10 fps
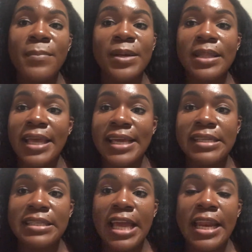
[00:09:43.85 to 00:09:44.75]
But like
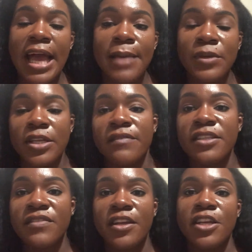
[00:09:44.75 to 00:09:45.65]
I said, I'm gonna give
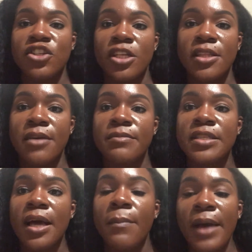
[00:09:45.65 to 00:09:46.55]
this foundation a thumbs
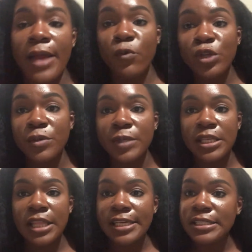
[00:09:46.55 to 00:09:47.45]
up. I really,
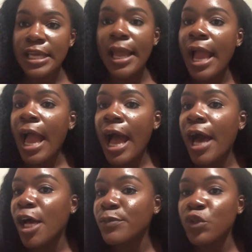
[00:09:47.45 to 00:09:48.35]
really liked it.
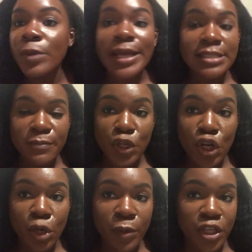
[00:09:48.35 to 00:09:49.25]
You guys let me
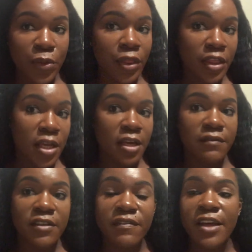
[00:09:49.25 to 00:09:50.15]
know what you think
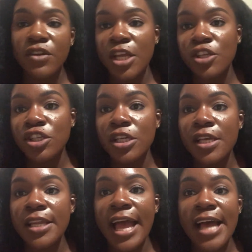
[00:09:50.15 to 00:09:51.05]
of the
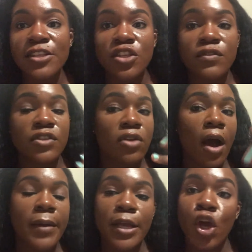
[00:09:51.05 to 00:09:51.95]
foundation as you
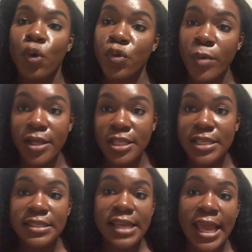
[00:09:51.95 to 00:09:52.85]
saw it go throughout the
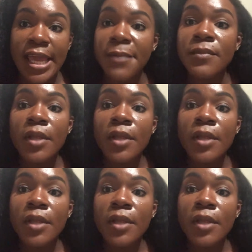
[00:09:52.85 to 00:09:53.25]
day,